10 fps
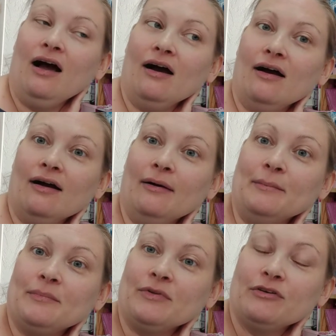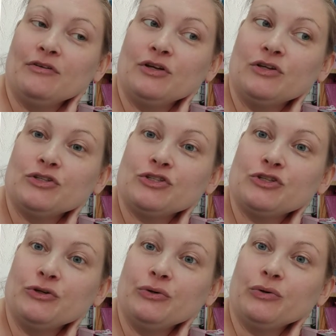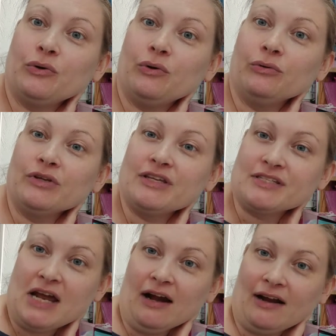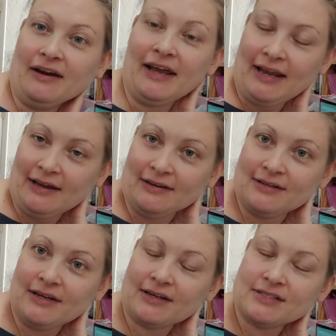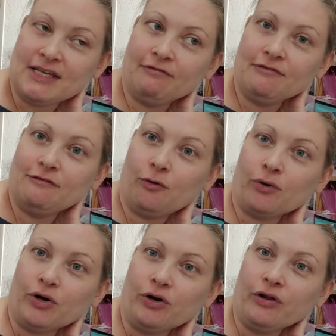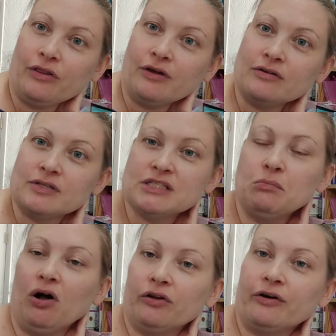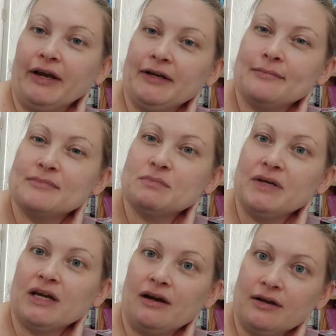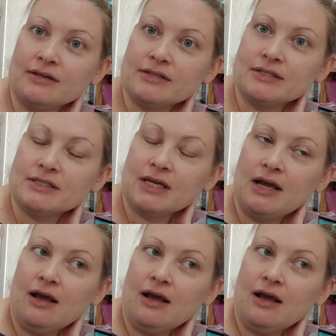to only stock on hand except for the smaller items, because